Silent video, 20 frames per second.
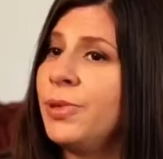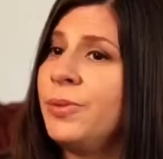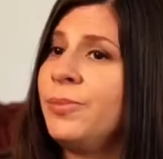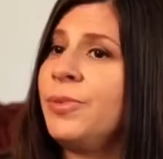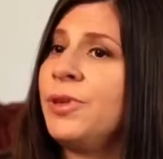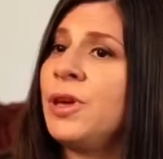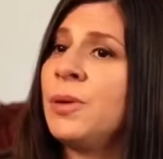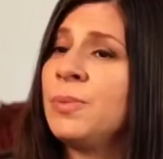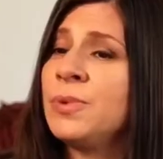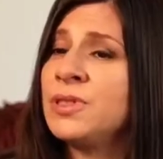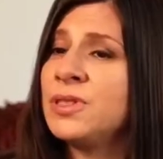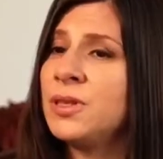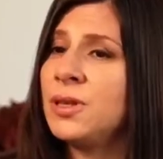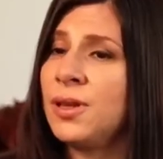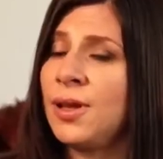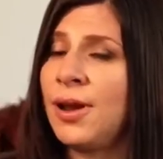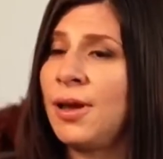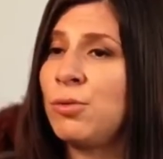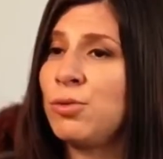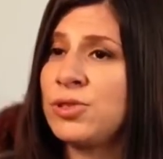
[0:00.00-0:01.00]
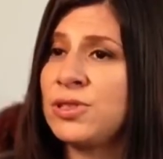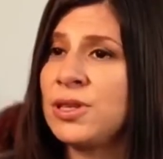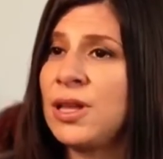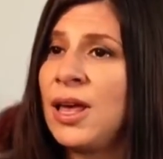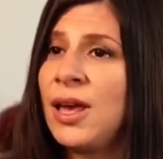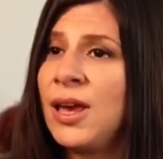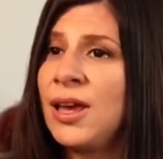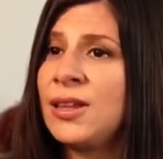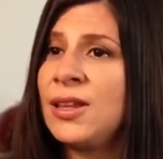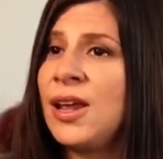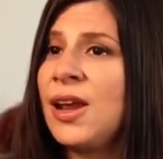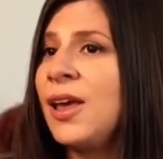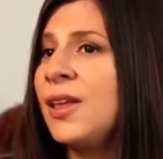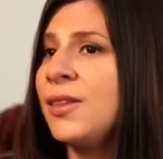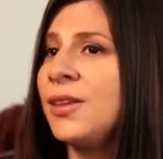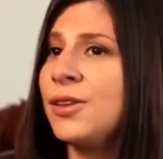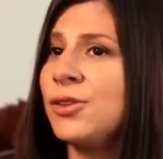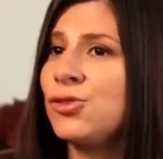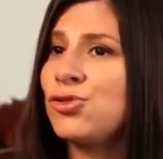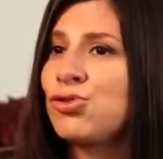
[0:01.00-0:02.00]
beat me up and say that I was lying, that I didn't